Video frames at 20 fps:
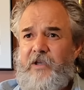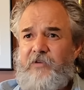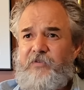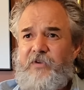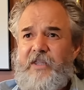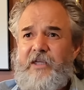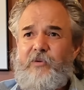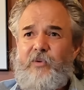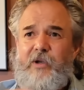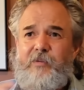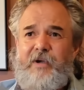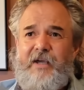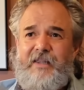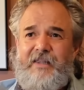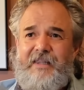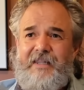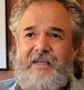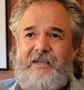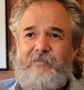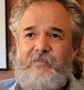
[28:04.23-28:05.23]
I feel that way about
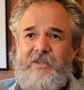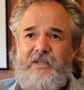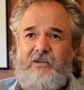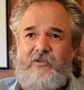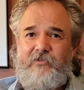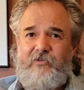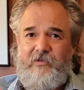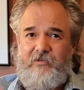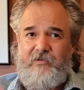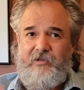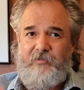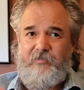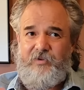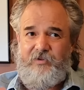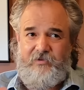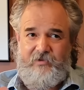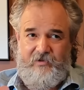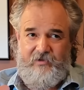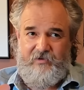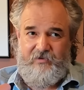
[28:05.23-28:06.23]
Liam Neeson in
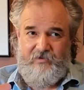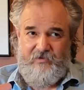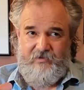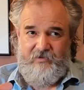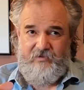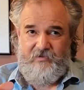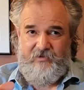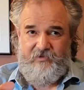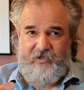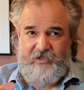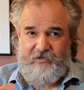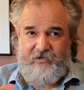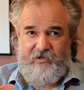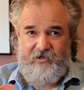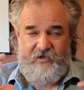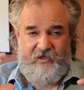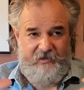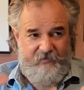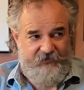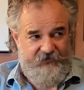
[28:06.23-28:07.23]
particular because I
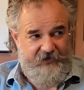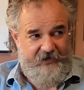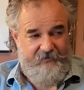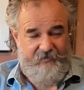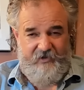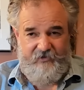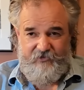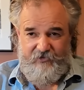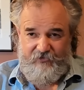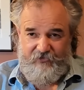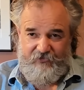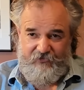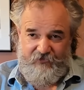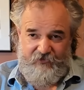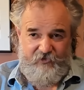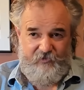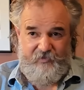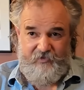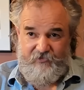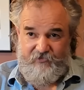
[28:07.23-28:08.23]
heard him say a bunch of
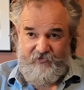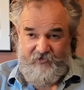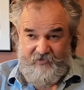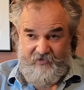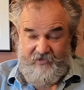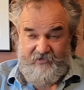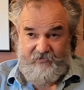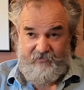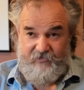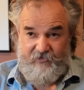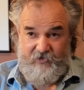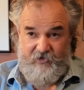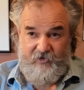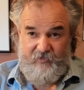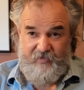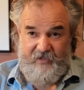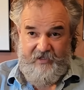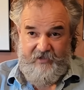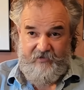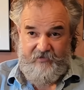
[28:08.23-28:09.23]
stupid shit years ago
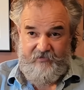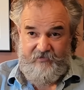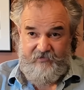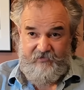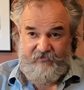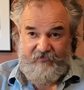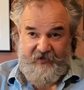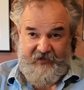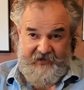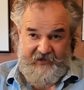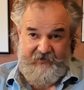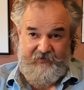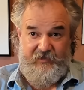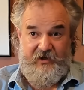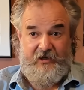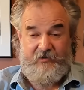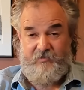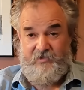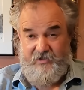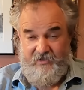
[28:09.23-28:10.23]
about Second
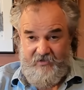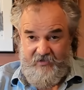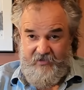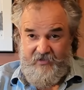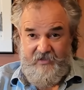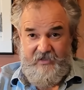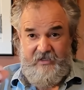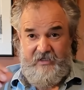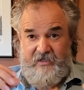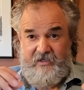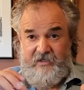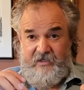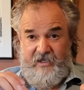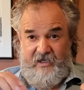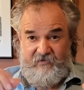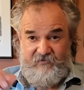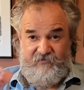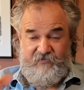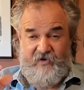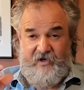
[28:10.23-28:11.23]
Amendment
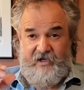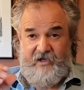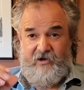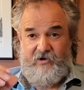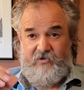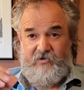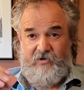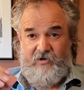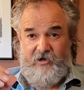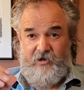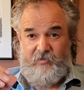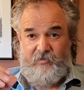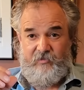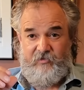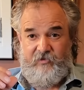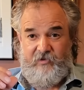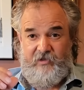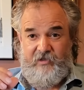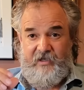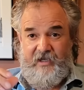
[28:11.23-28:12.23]
and
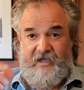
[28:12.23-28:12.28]
firearms.